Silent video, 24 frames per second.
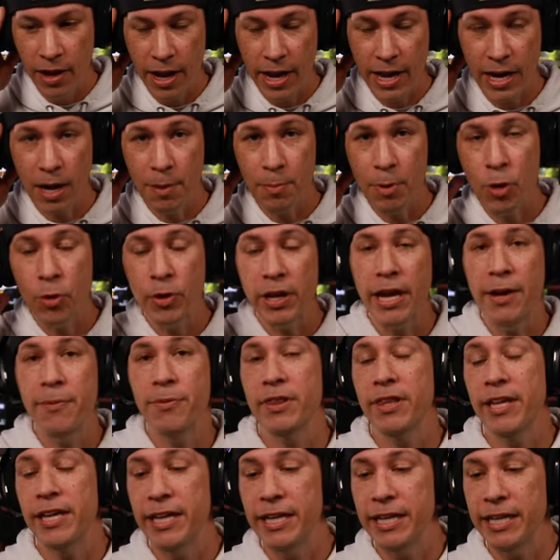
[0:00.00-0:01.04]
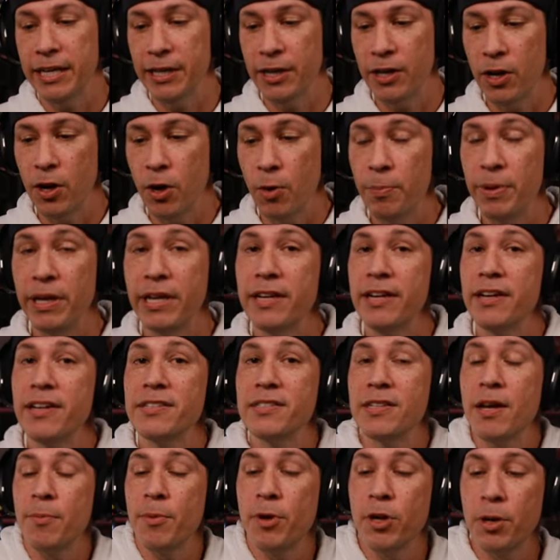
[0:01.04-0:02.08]
And I'm okay with letting it go
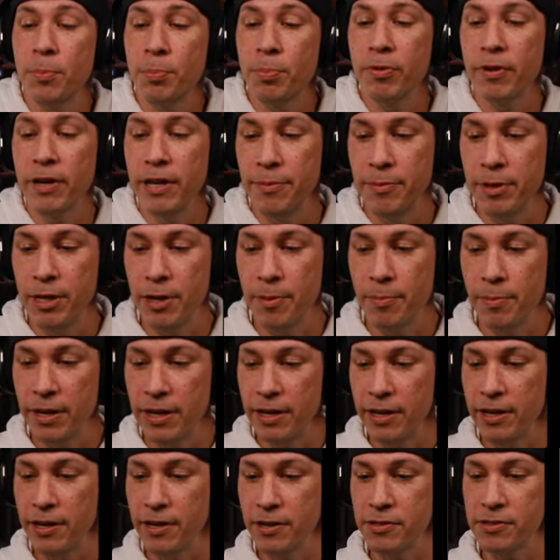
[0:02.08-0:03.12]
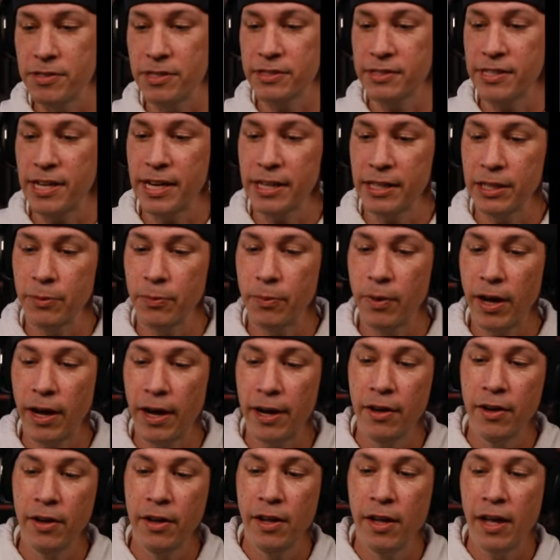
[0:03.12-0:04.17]
because I'm on a premium and here's exactly
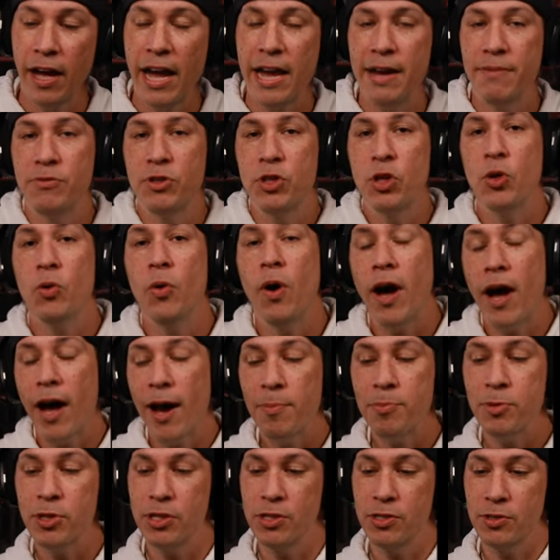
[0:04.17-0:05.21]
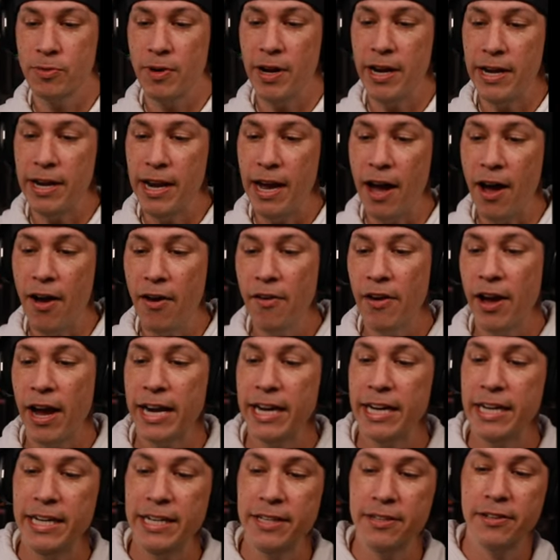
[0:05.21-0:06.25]
why. I have two options right now. I
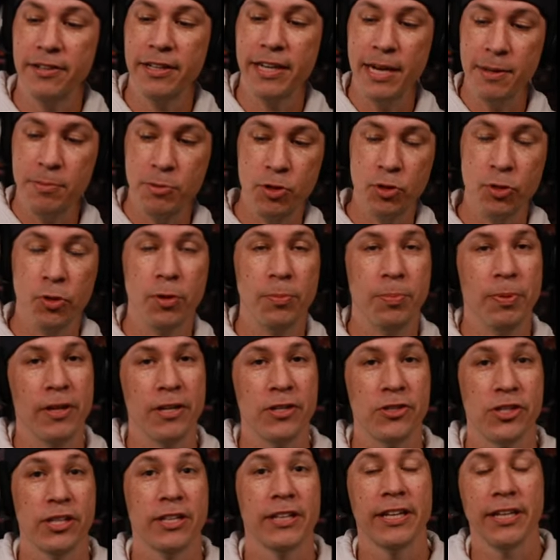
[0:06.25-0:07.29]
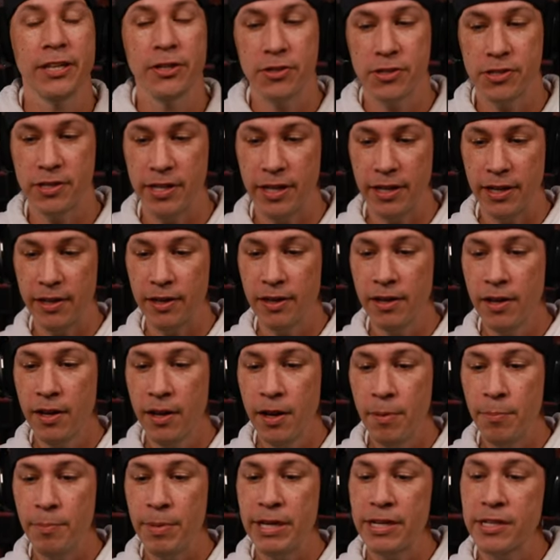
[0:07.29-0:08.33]
can either keep short plunging like you're seeing
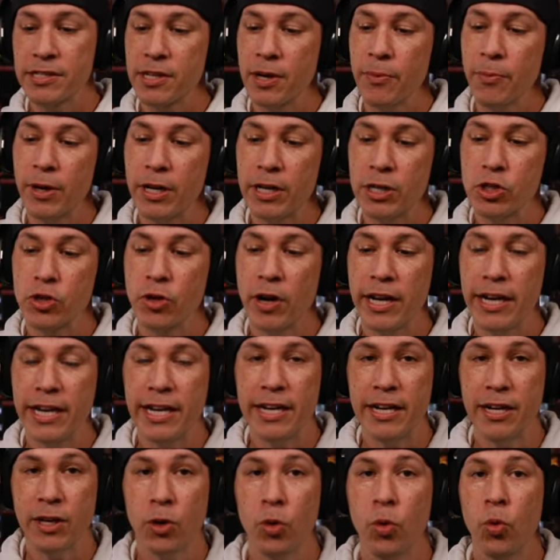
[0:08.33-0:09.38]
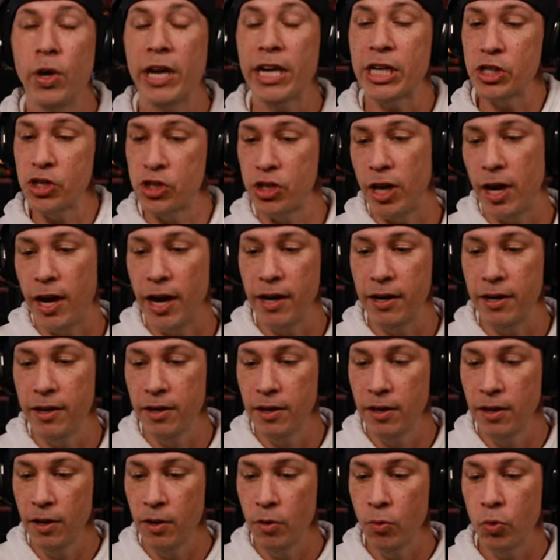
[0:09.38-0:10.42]
because I wanna try to hit a quick shot,
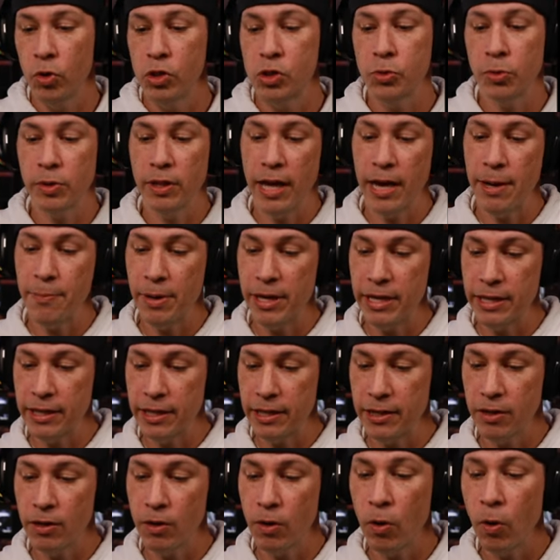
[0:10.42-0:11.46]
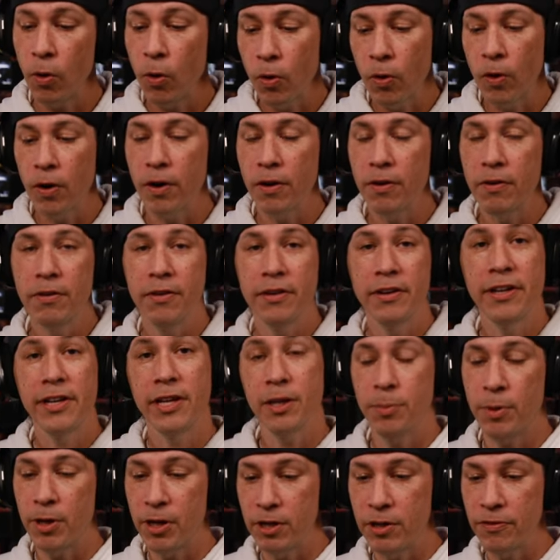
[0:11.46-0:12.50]
which will light my gear, or
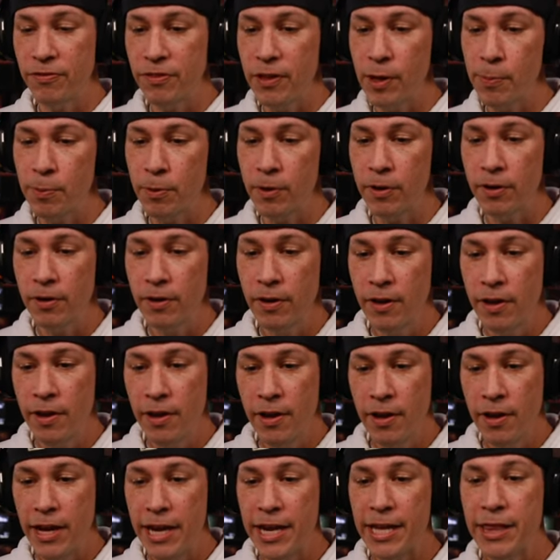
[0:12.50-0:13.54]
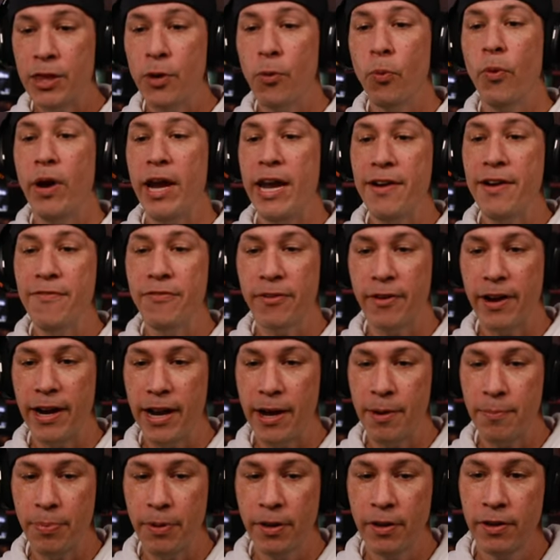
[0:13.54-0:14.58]
get a ball on a flipper, hit the wave
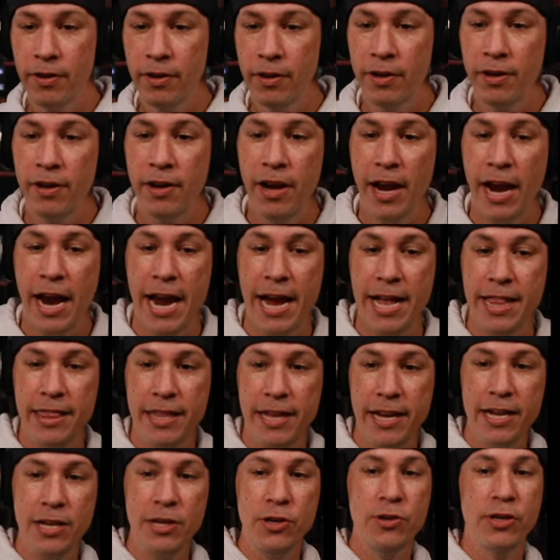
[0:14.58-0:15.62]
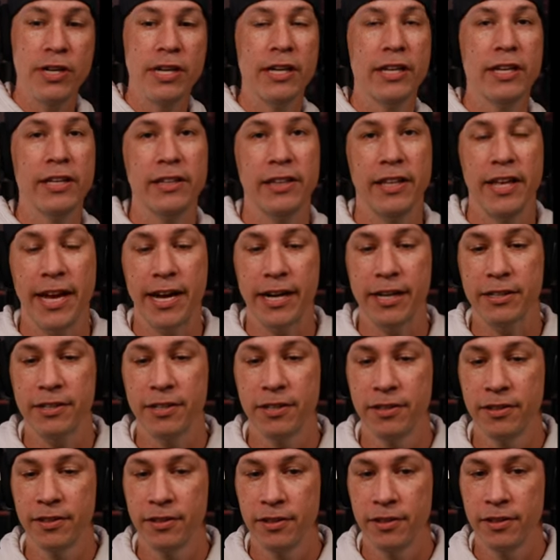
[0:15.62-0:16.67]
ramp, and then you can
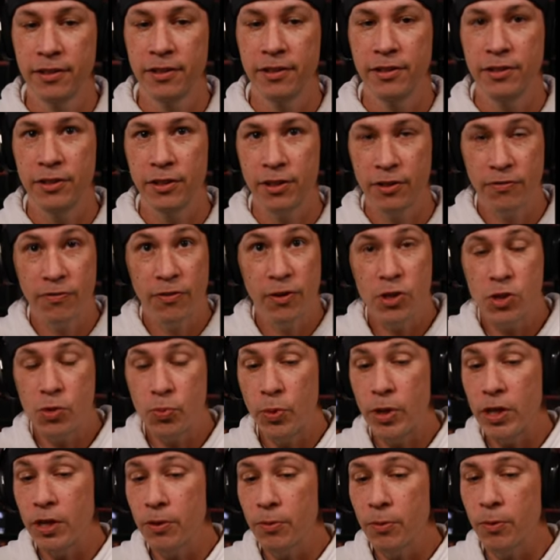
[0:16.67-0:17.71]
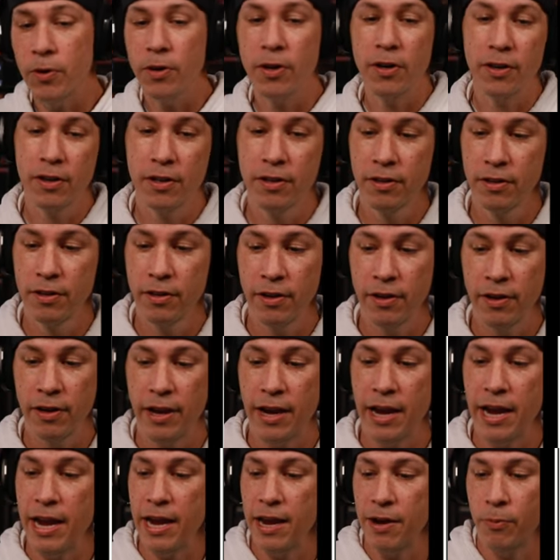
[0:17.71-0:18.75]
collect your first wheel award.
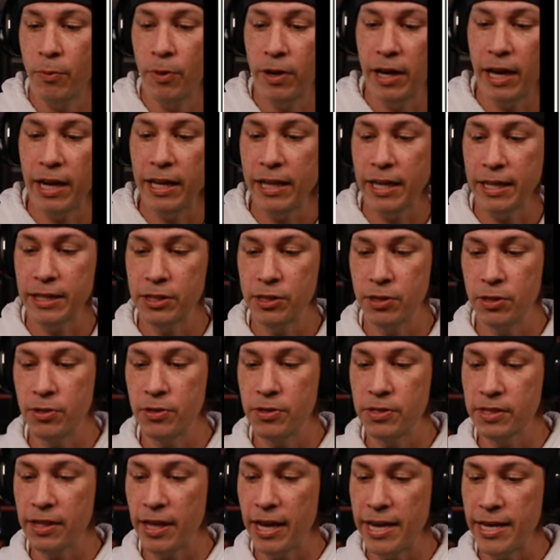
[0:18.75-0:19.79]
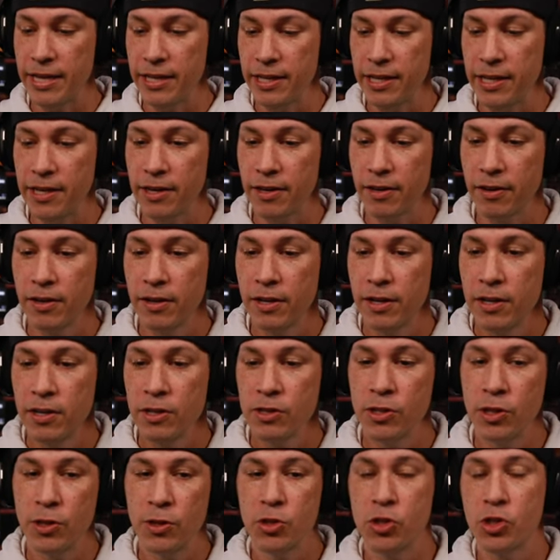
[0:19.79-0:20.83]
And what I like to do is light gear.
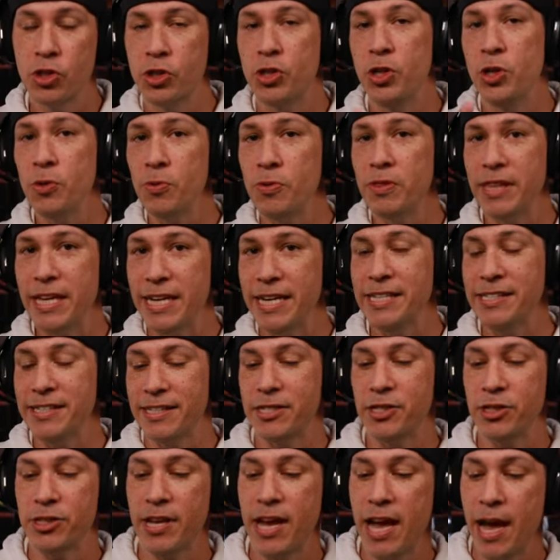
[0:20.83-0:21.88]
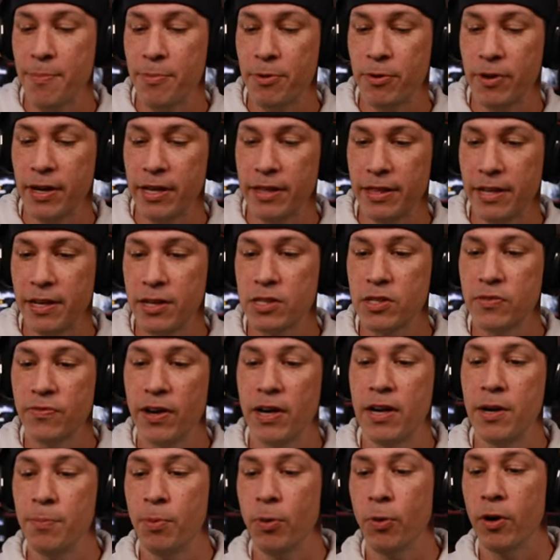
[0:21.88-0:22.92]
So there's two things that just happened right there. It's
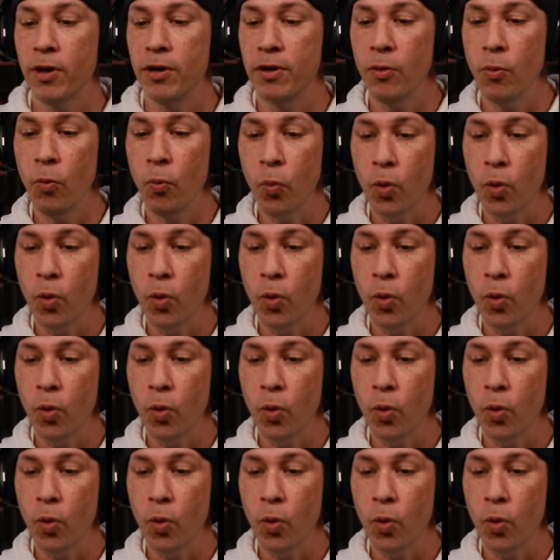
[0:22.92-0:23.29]
very important.